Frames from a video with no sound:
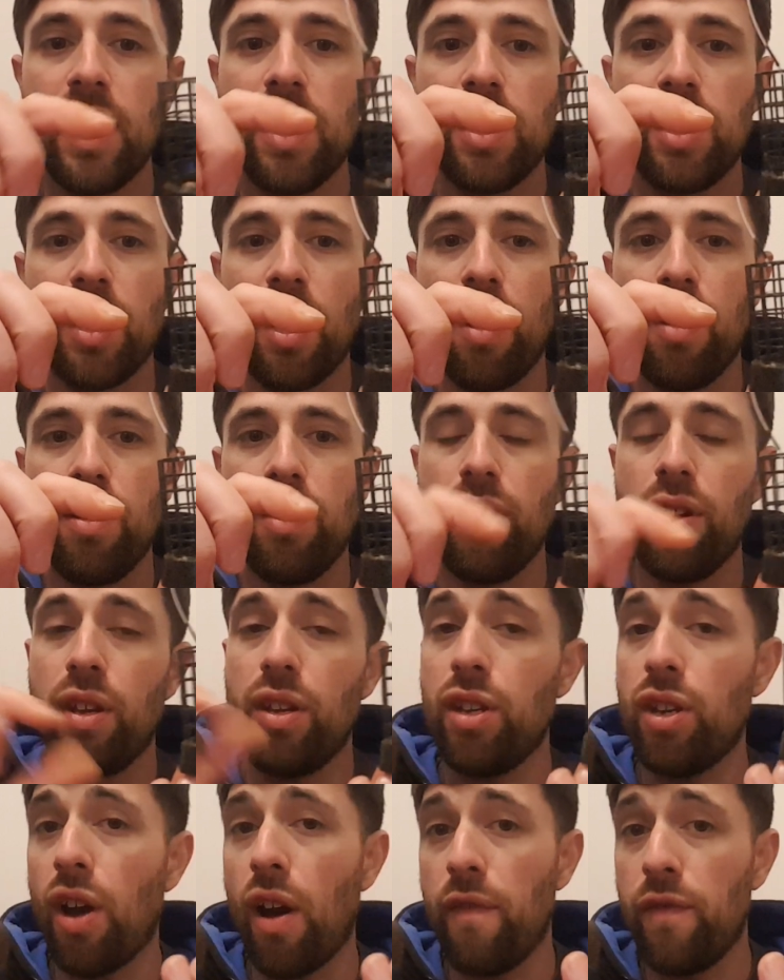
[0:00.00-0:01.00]
So
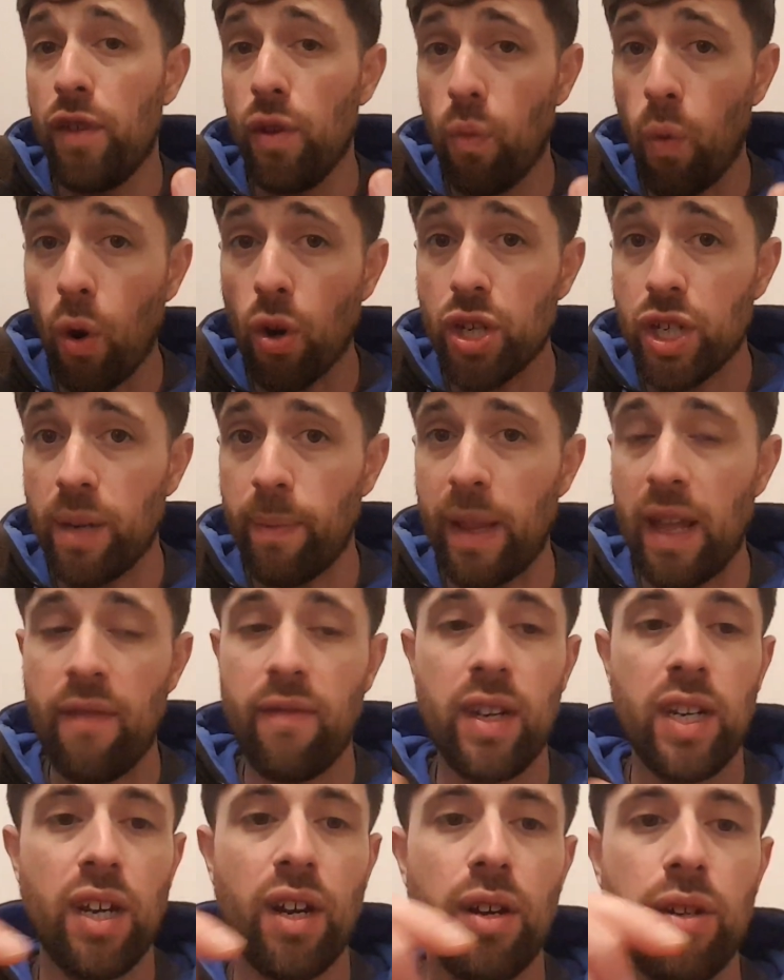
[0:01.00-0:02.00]
if you watch some of
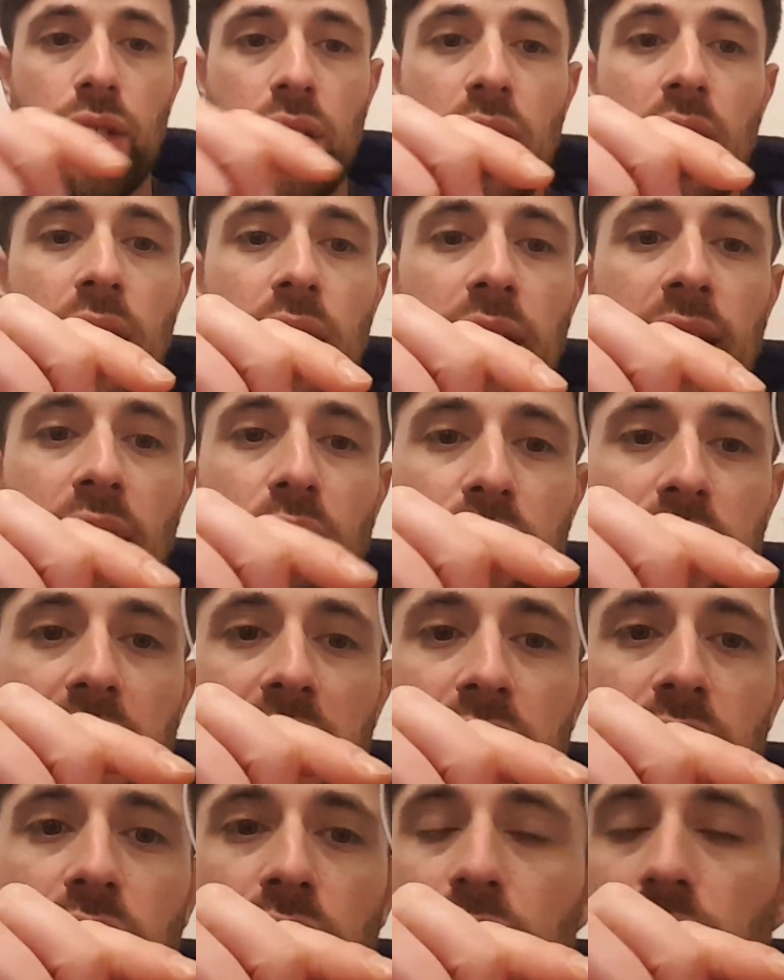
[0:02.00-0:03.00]
their videos, they'll
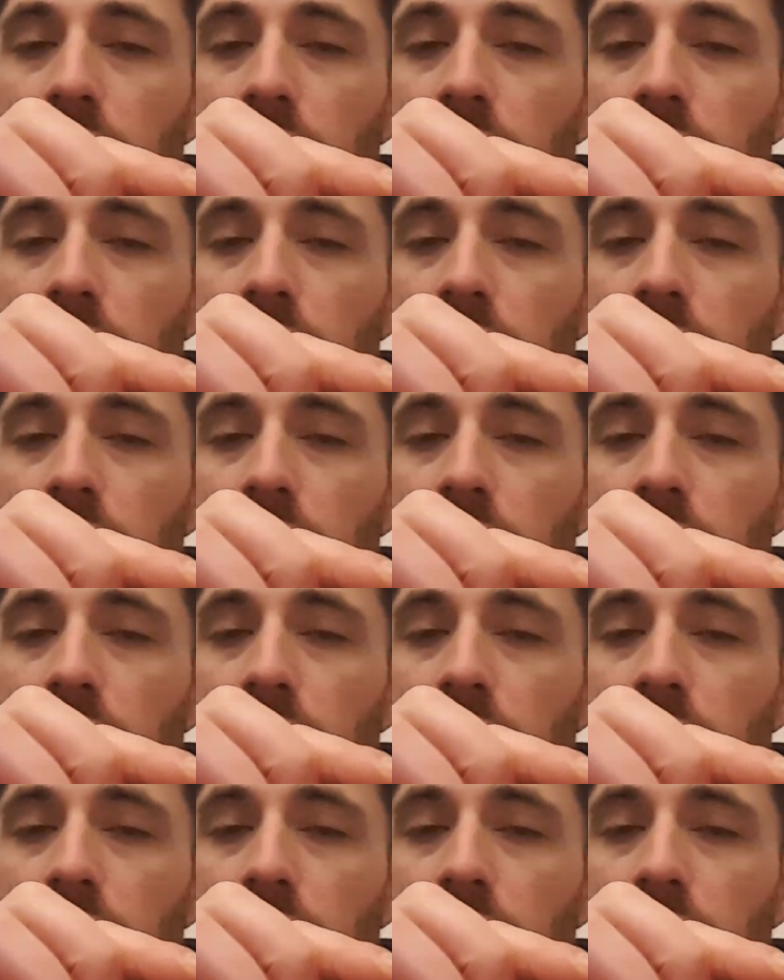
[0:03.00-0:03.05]
say